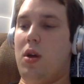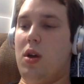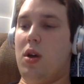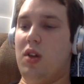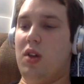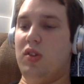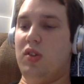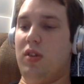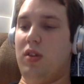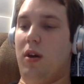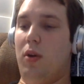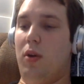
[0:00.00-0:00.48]

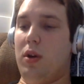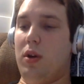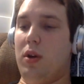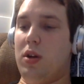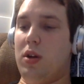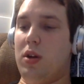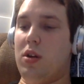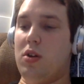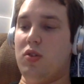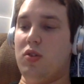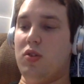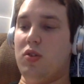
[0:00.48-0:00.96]
Is no one
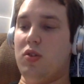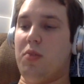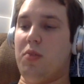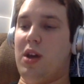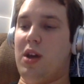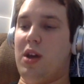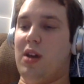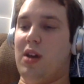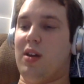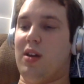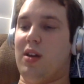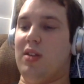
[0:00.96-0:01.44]
hears a
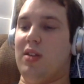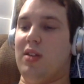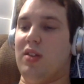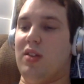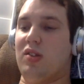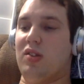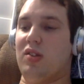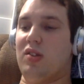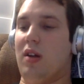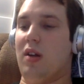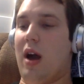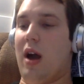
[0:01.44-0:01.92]
band, can they
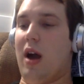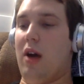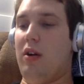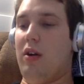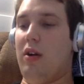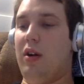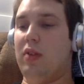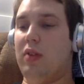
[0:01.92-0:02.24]
sell out?